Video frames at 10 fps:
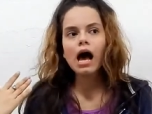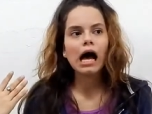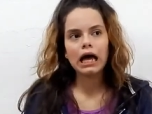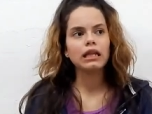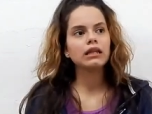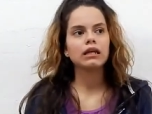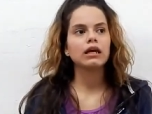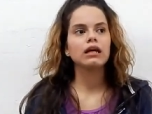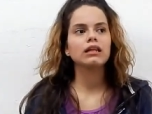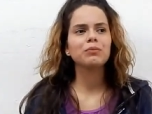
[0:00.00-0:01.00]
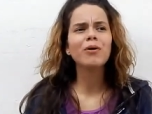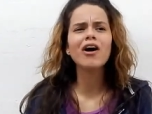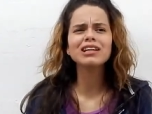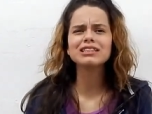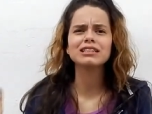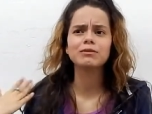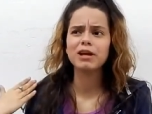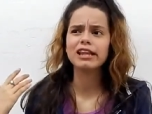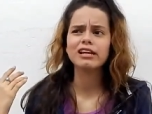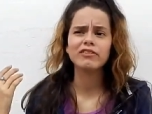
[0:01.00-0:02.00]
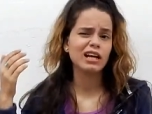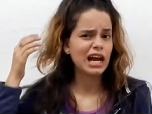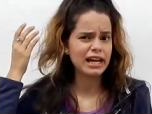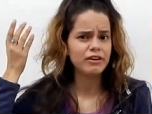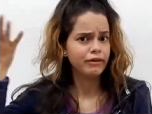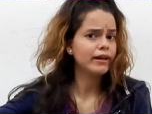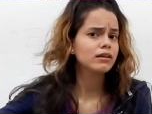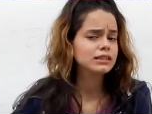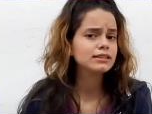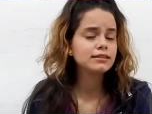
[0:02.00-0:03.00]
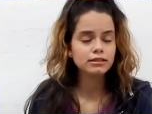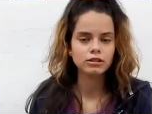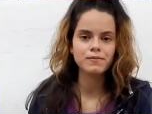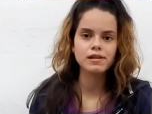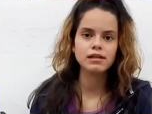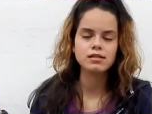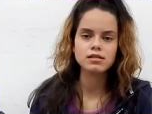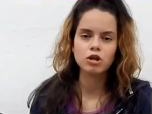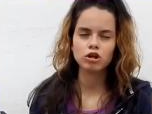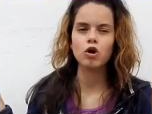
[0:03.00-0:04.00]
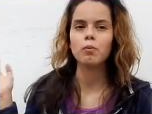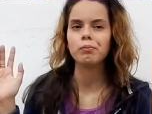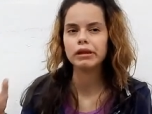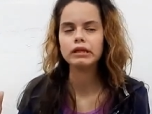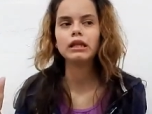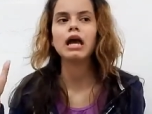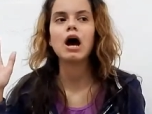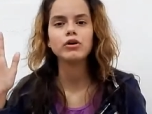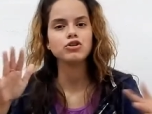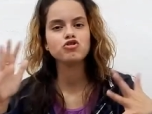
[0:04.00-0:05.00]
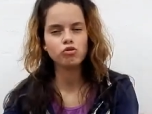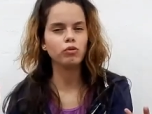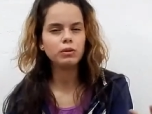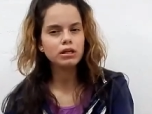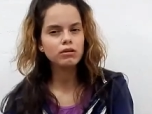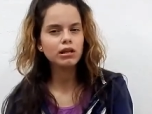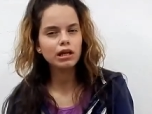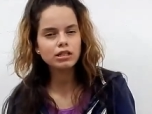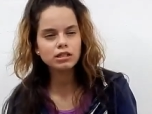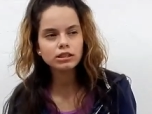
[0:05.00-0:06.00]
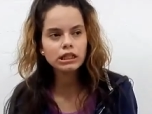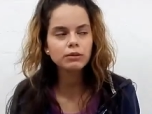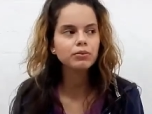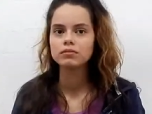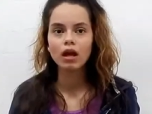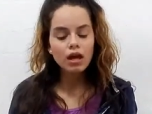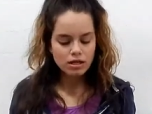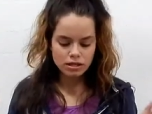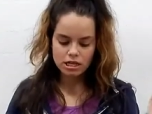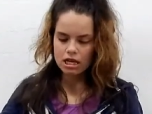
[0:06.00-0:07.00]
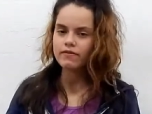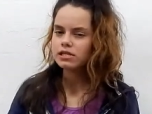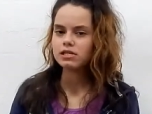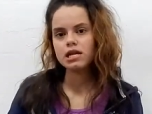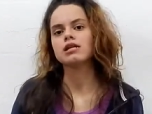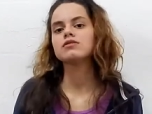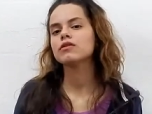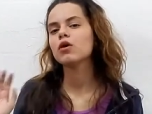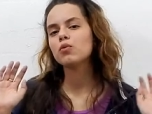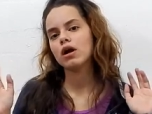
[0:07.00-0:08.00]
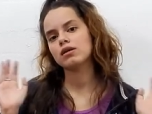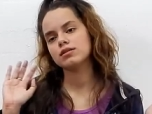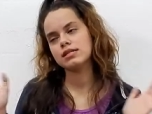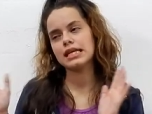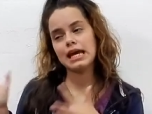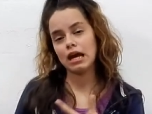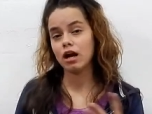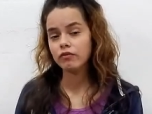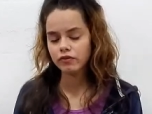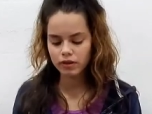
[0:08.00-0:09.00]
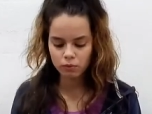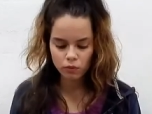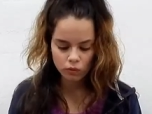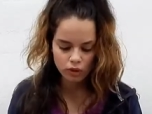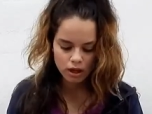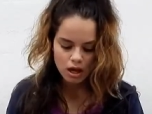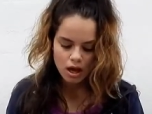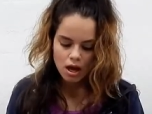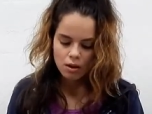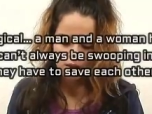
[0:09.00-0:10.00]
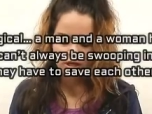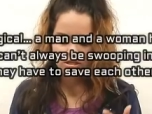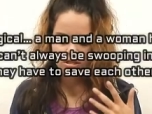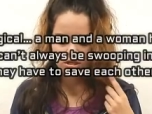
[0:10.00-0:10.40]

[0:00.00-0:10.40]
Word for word: and the point is that Bella even kind of realizes that something is not completely how it should be the relationship she even stays towards the end of the book but it